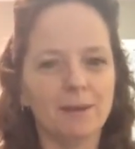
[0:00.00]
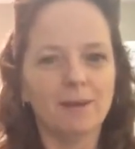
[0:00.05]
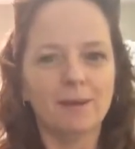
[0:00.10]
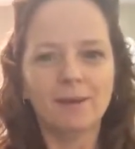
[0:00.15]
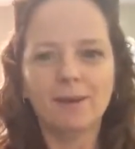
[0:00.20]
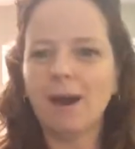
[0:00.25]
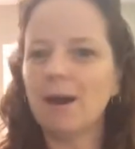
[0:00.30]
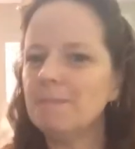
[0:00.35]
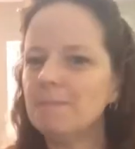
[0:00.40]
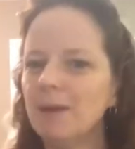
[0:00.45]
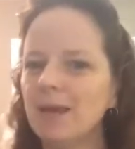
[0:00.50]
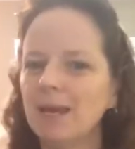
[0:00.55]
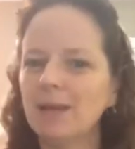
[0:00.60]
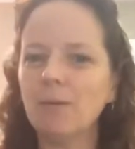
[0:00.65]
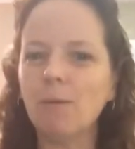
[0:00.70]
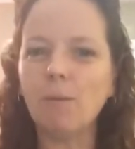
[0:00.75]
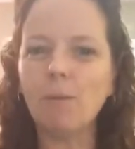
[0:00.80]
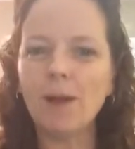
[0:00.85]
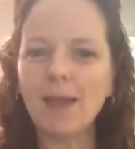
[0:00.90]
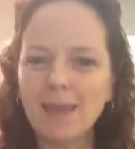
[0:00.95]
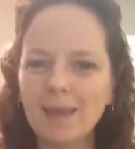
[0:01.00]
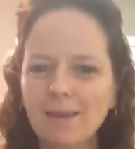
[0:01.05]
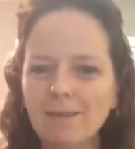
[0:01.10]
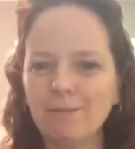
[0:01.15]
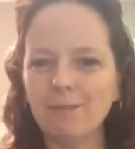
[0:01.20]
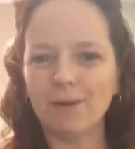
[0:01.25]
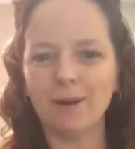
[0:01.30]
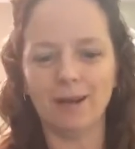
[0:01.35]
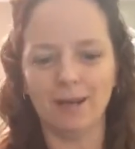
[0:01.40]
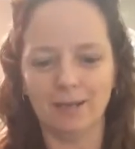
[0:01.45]
God made a way
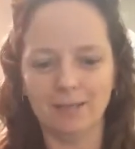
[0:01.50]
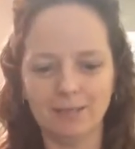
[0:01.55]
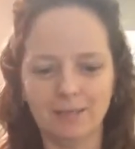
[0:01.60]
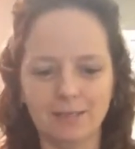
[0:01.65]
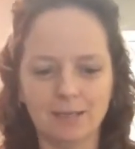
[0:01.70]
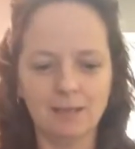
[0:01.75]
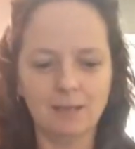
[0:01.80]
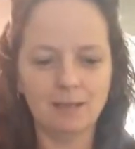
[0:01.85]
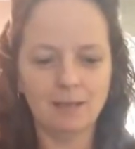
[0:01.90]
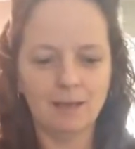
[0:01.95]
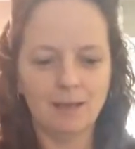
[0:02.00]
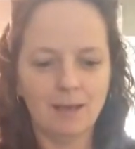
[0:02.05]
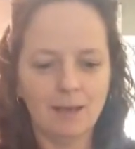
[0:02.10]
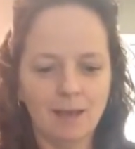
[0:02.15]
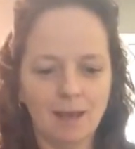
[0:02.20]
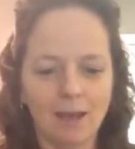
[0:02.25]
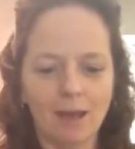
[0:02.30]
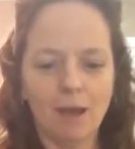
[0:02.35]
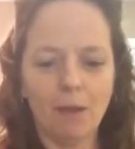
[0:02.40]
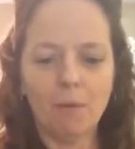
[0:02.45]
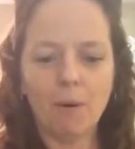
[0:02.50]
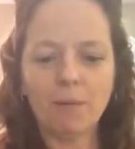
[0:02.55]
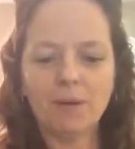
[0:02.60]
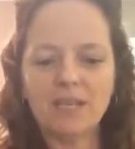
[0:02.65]
for us. When